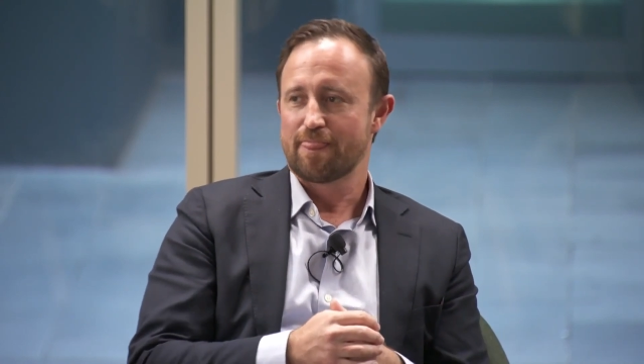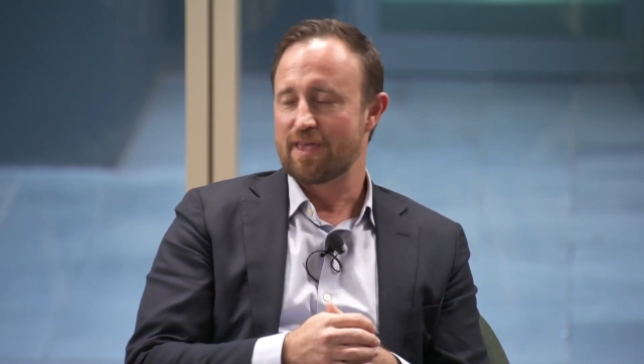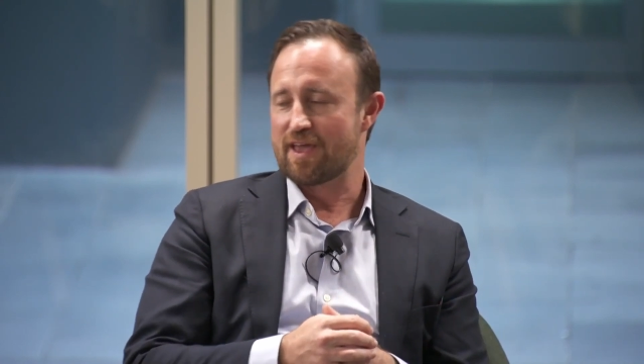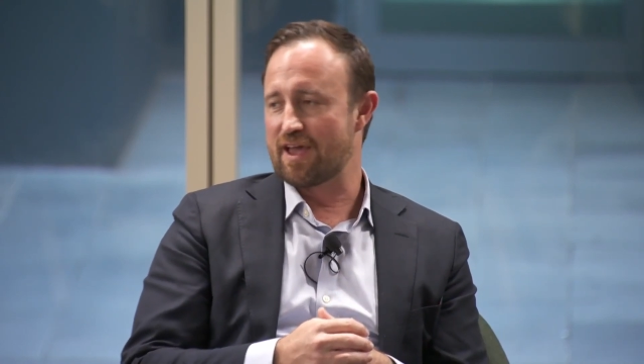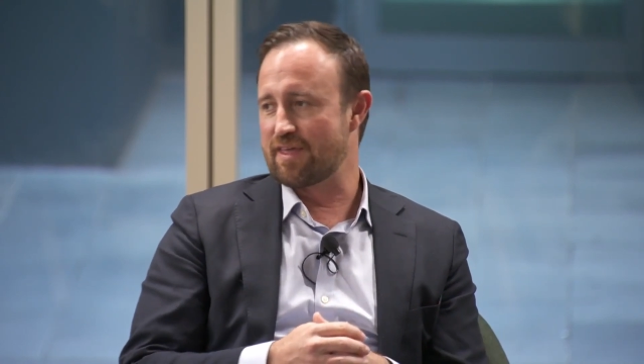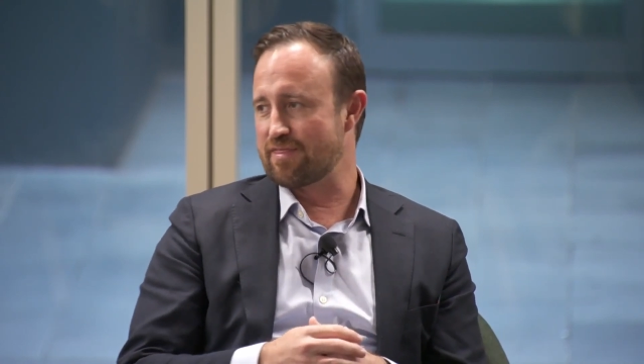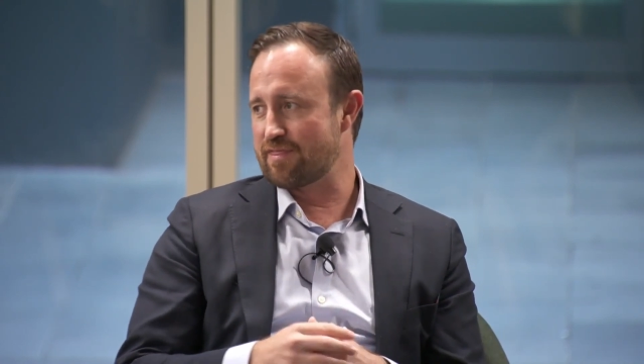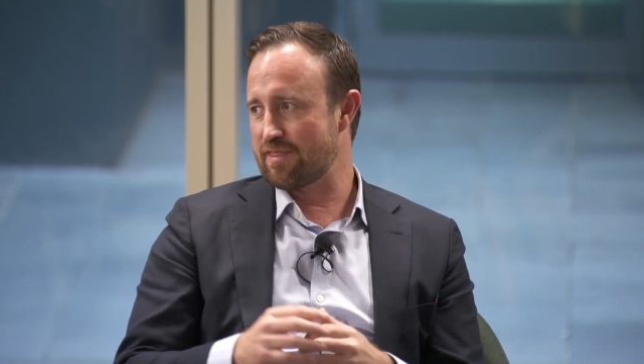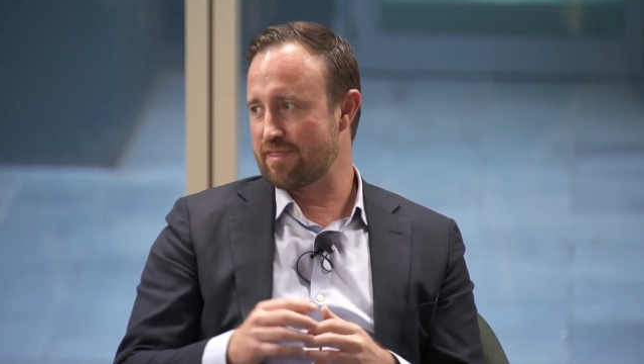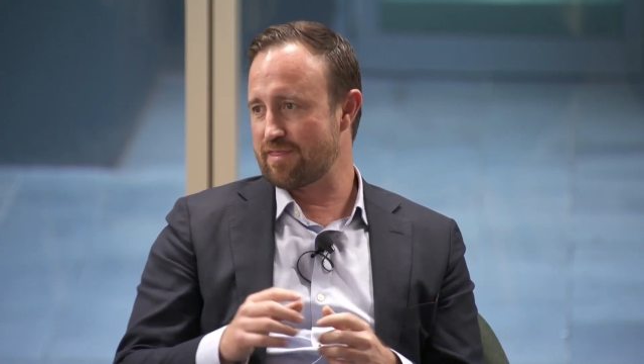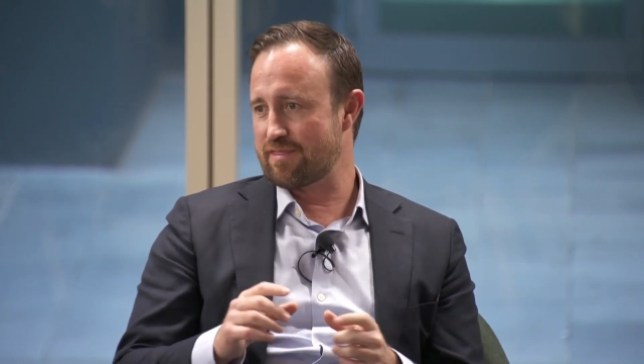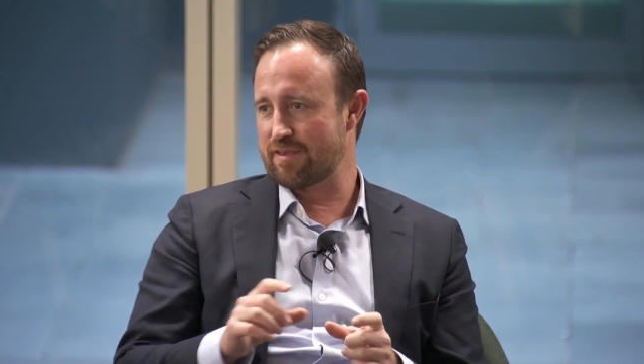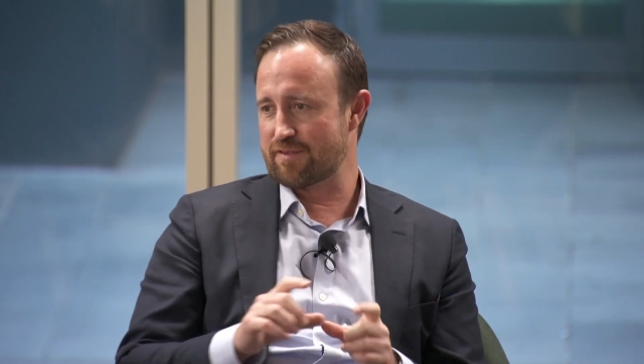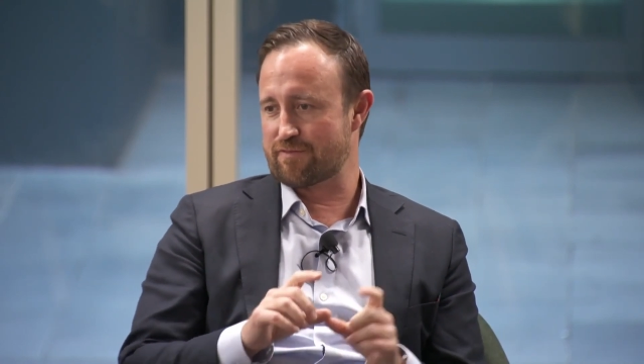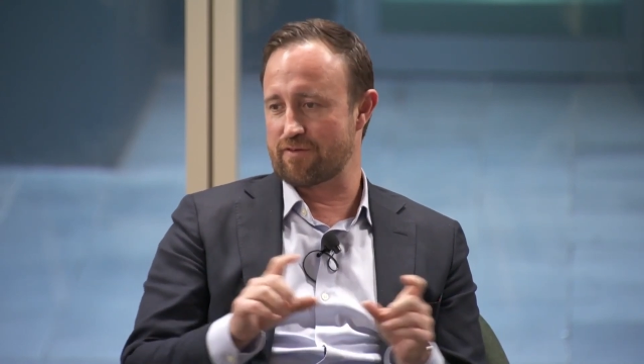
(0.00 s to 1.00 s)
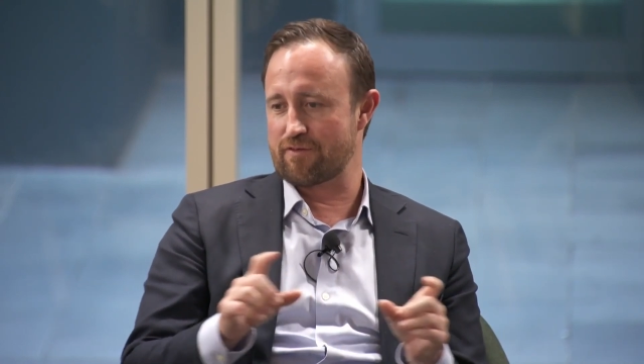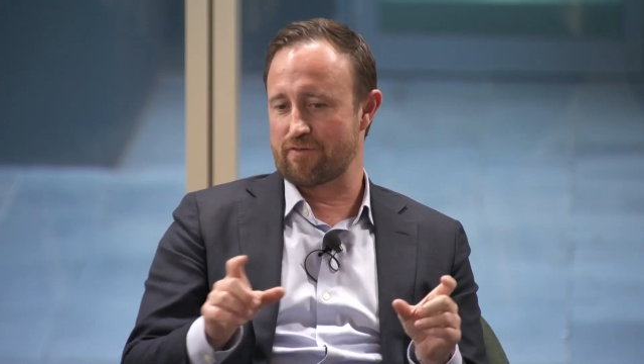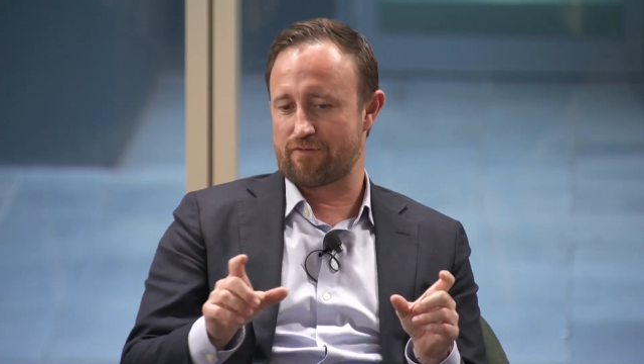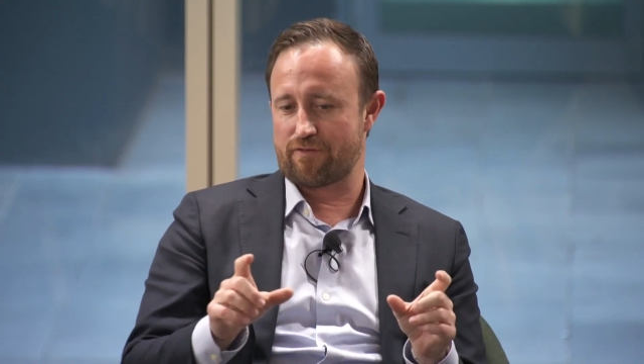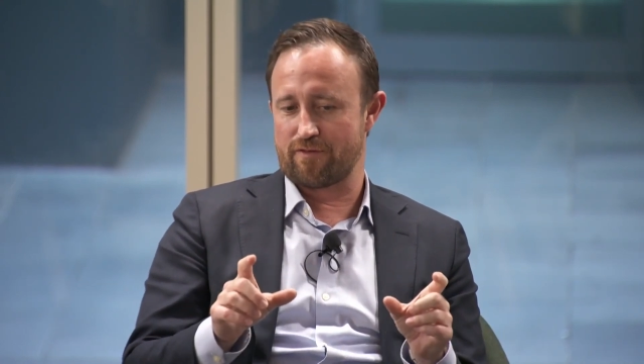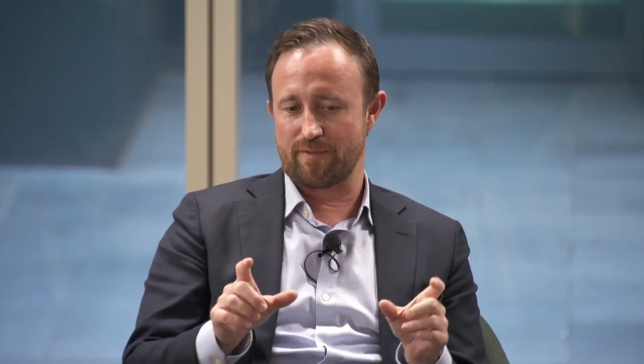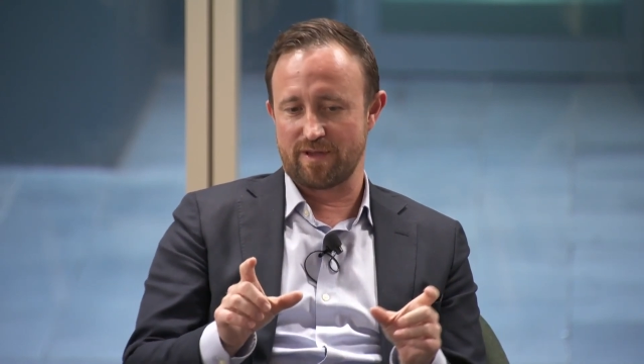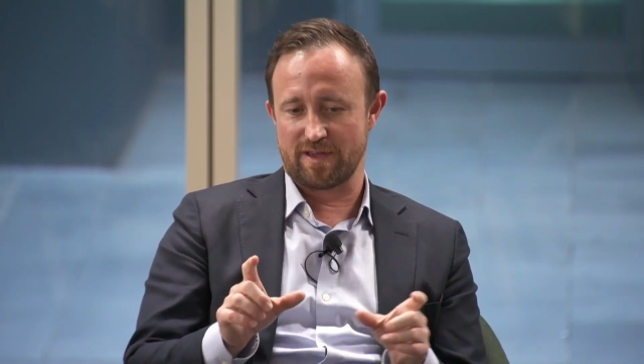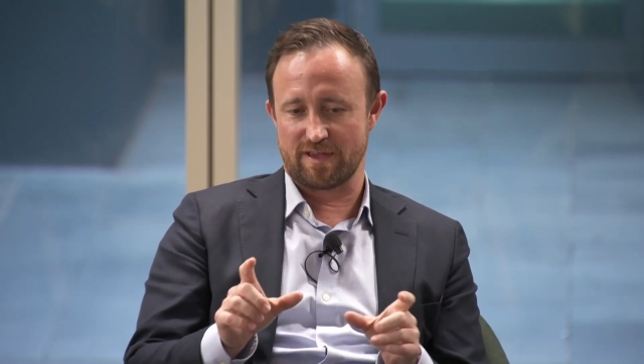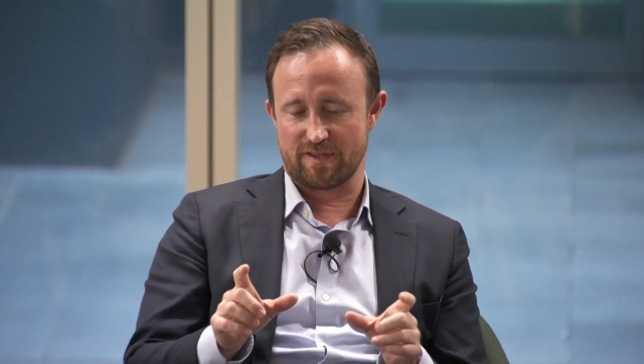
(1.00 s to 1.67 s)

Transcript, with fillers: And this, for, for me,